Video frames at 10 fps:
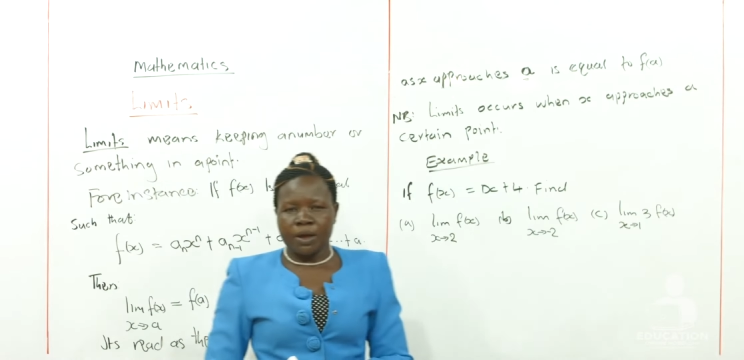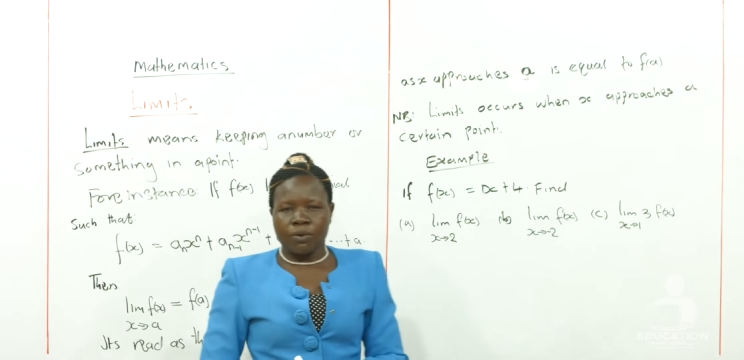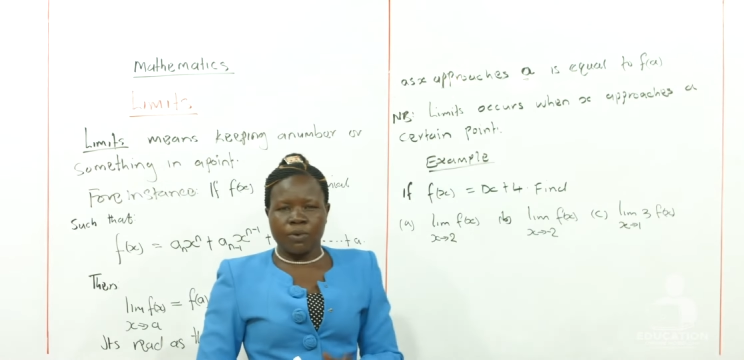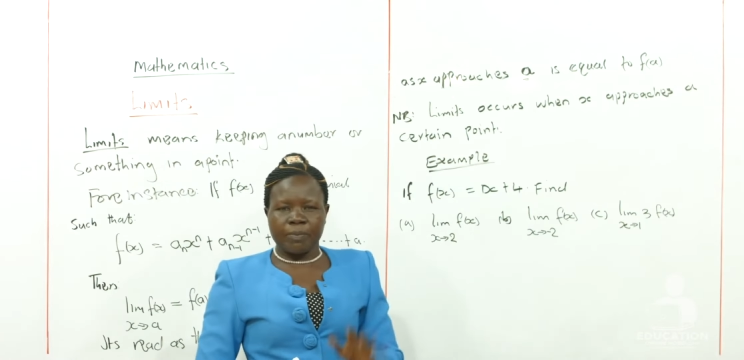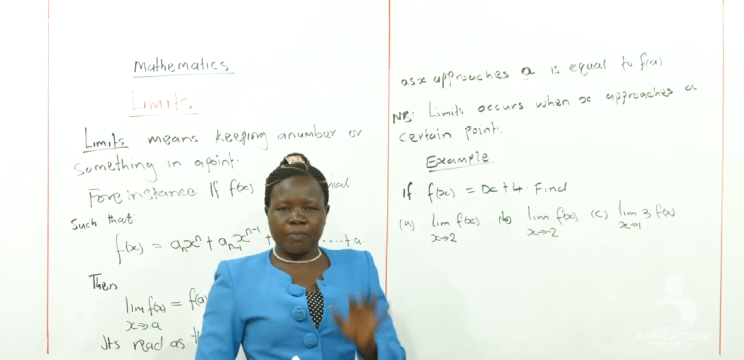
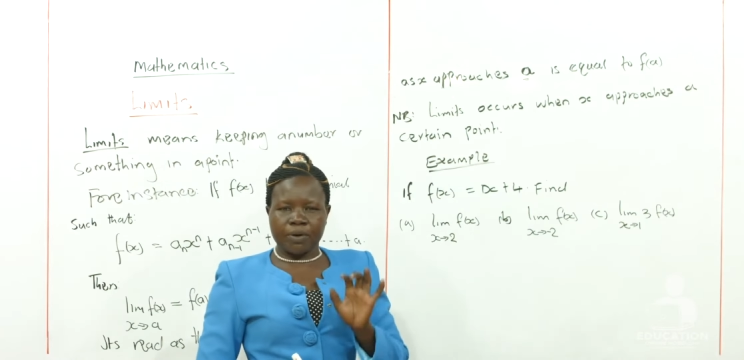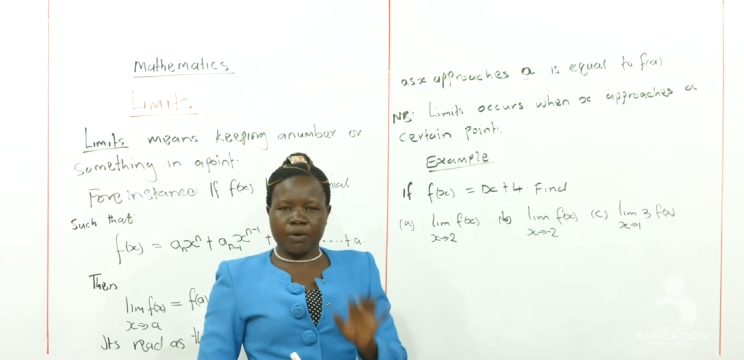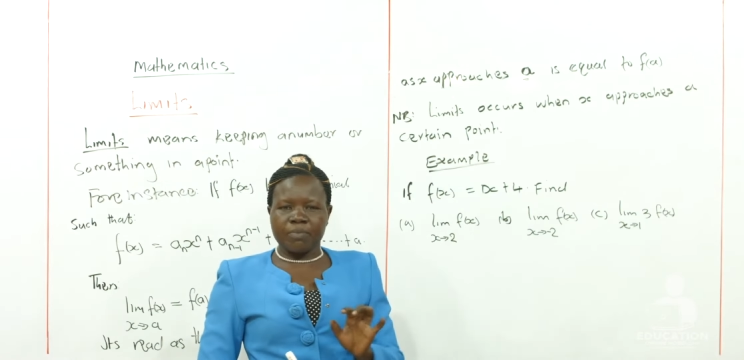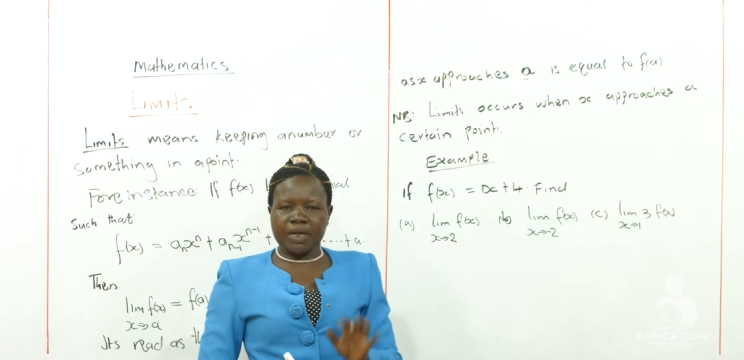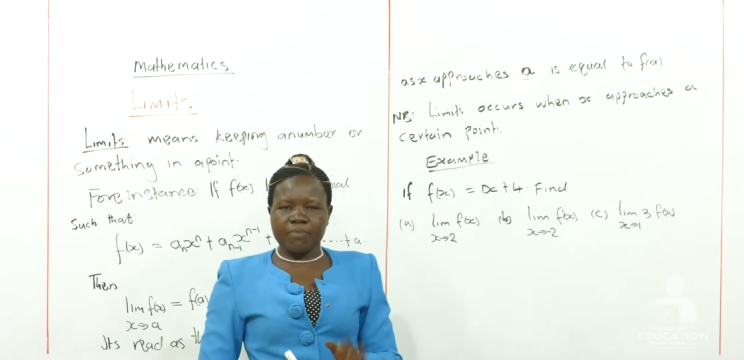
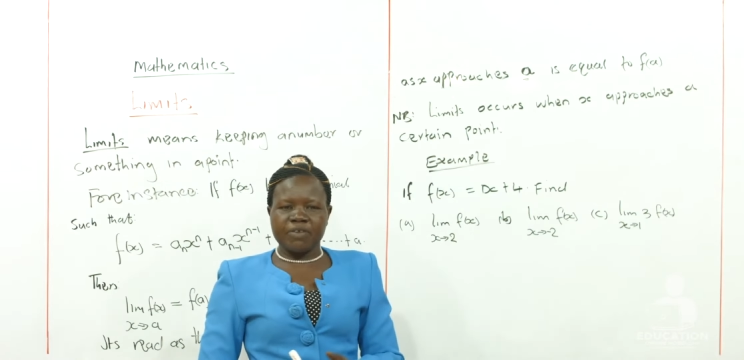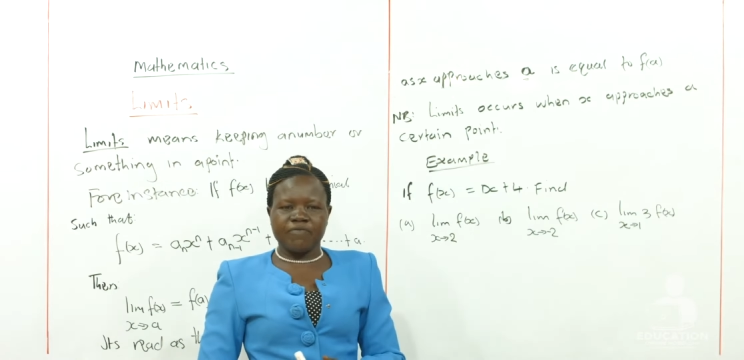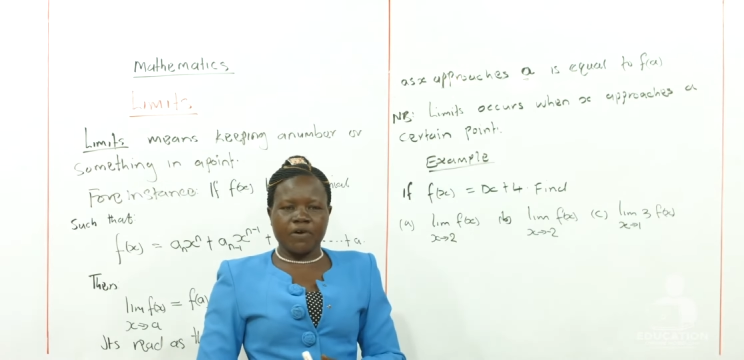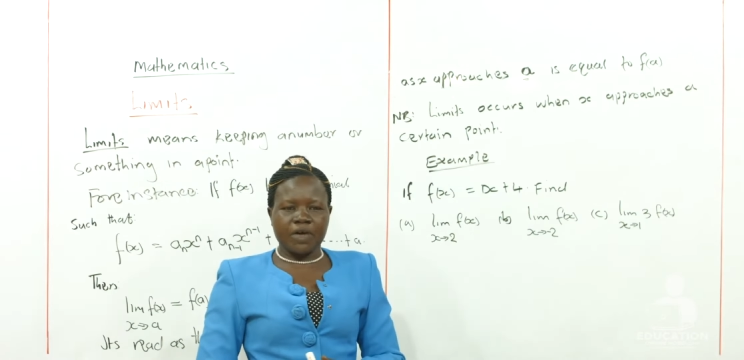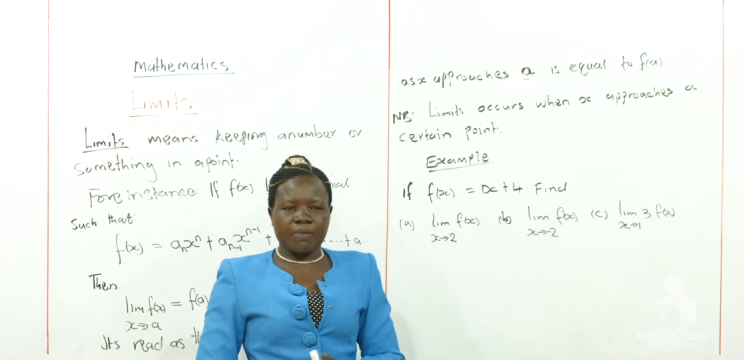
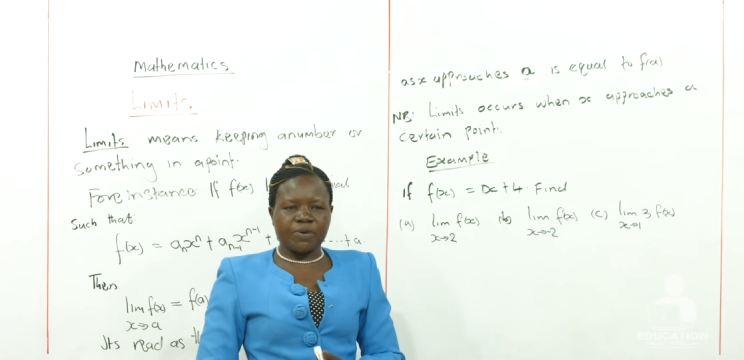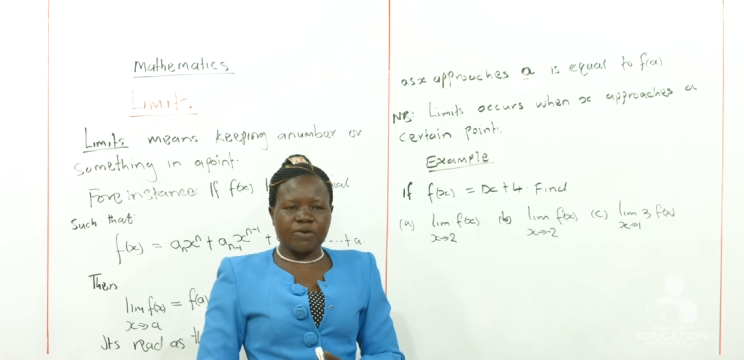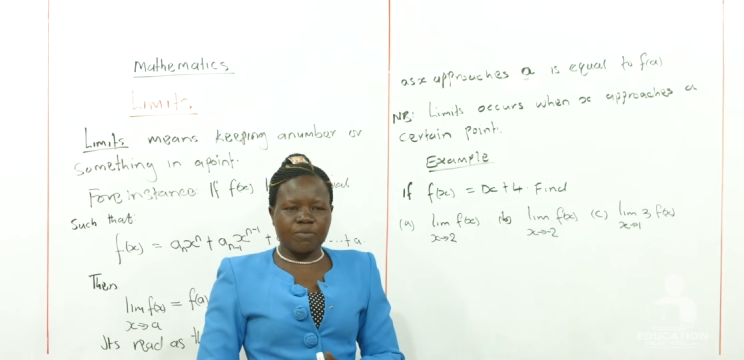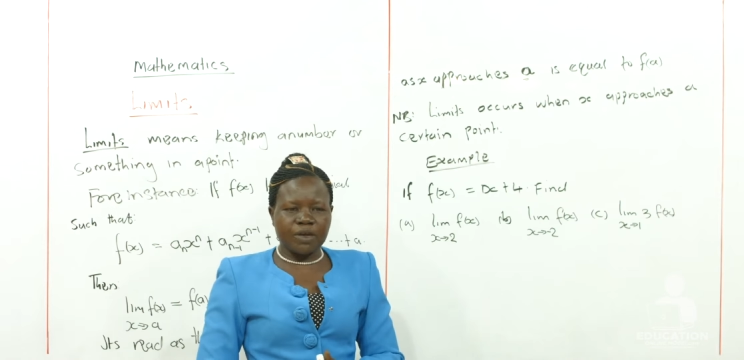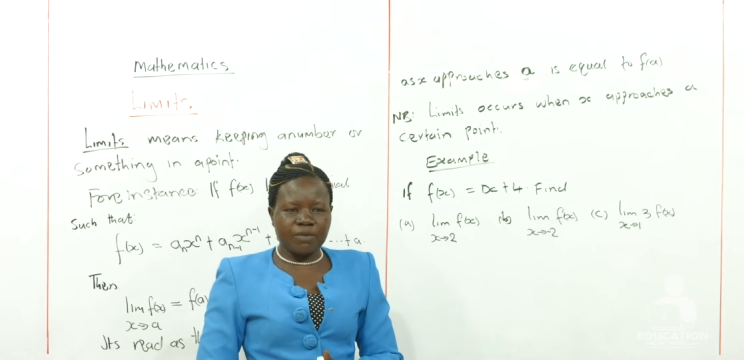Before a
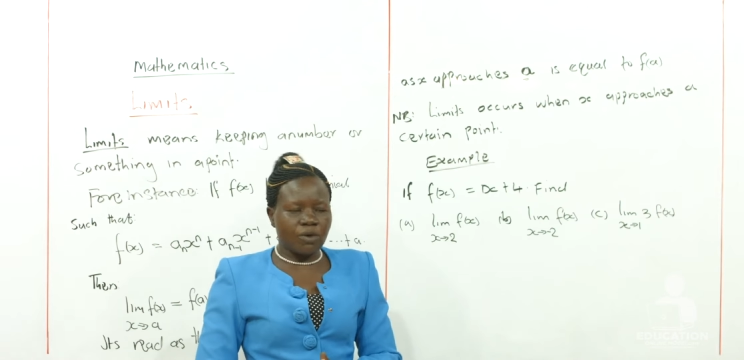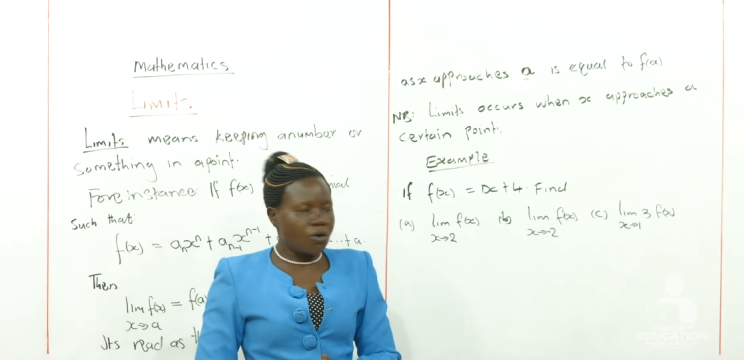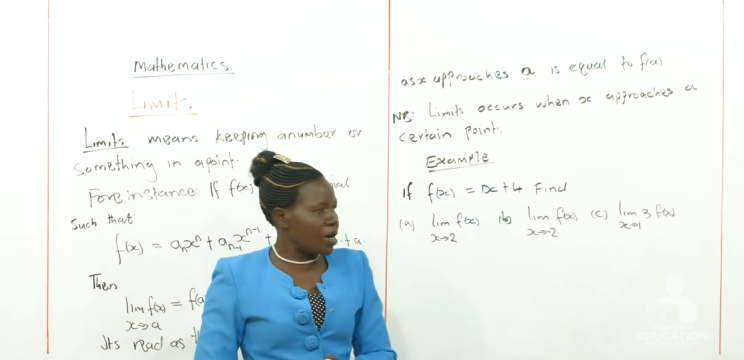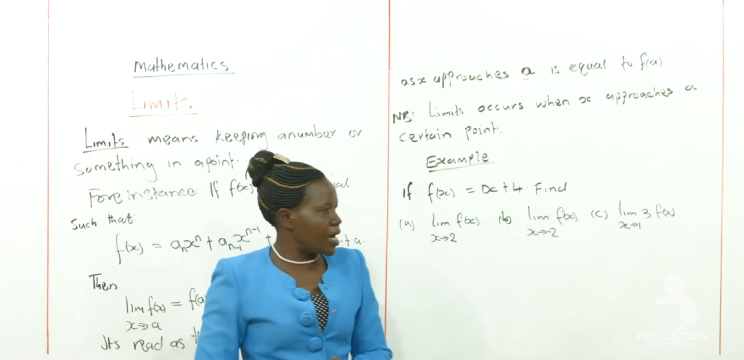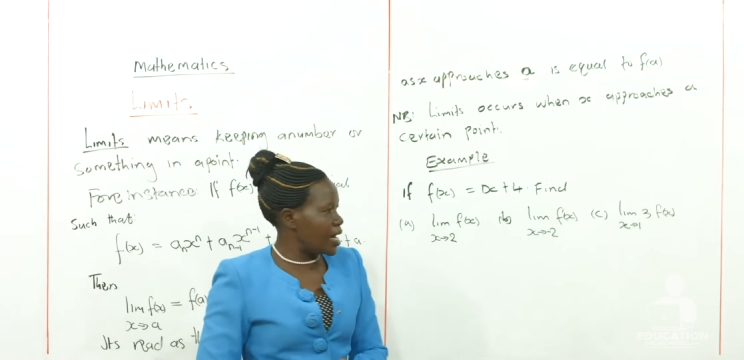problem
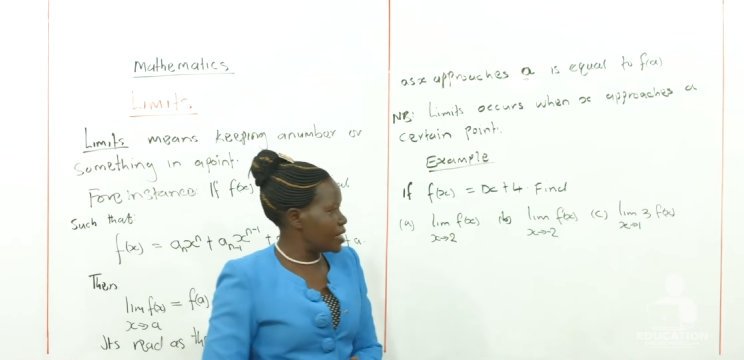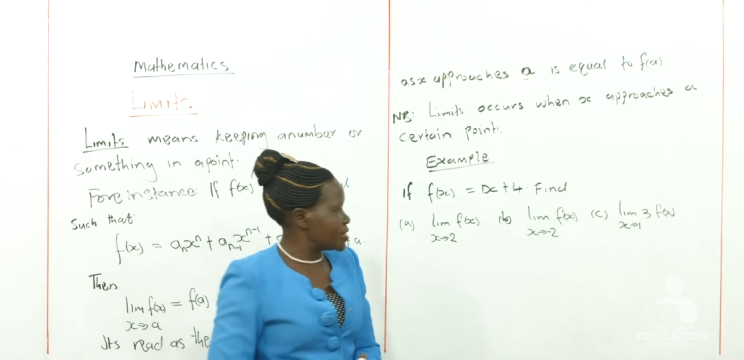occurs,